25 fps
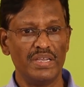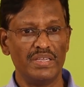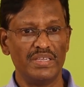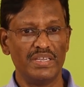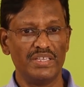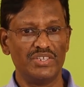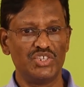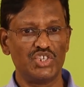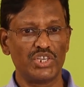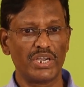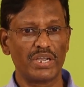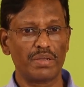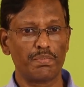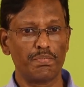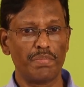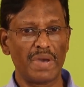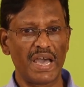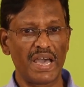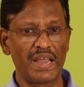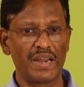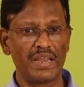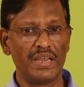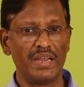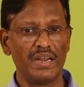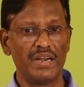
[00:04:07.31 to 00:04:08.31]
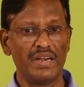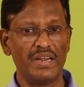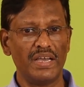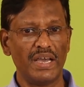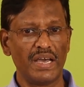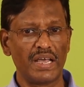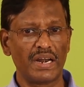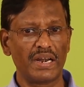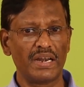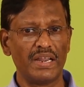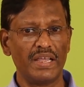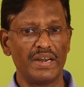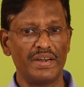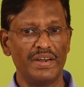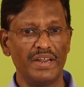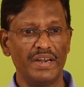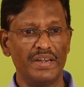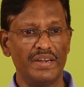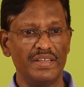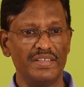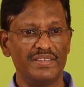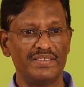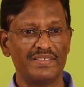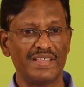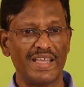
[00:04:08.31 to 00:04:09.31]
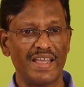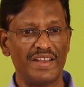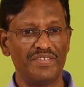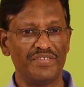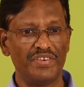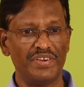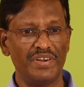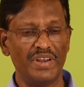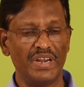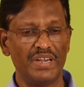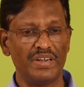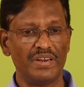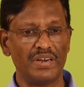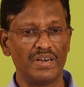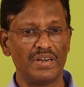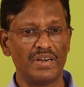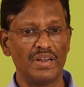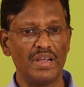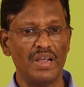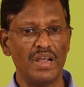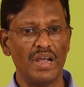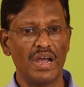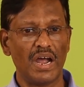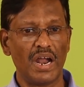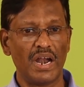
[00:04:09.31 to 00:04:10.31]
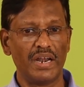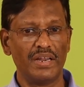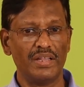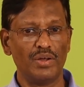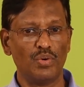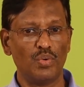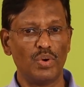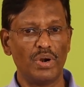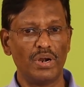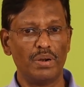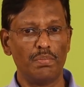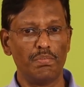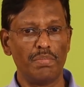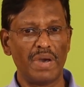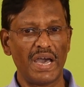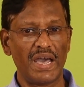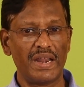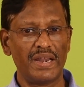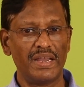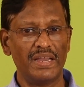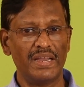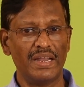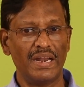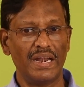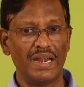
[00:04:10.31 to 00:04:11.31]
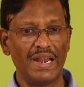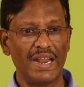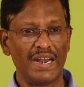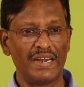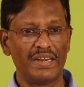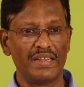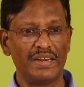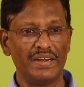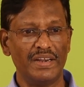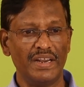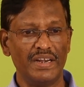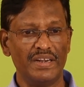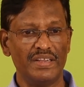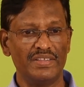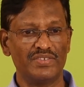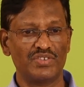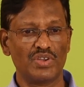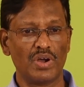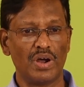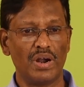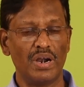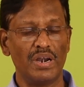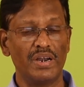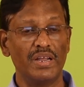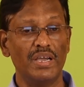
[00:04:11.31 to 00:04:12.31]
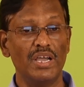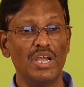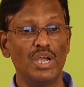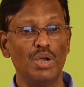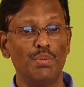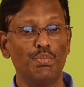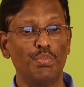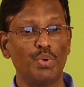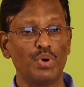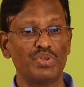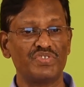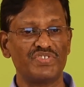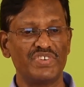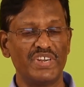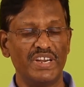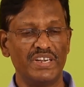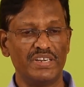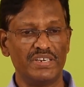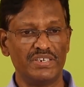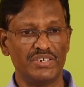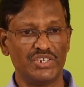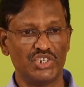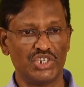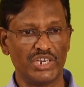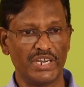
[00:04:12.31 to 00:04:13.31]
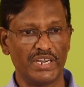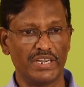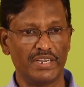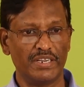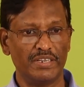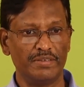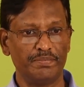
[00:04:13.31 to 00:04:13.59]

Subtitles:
A cheque bearing an earlier date is antedated and the one bearing a later date is called post-dated cheque.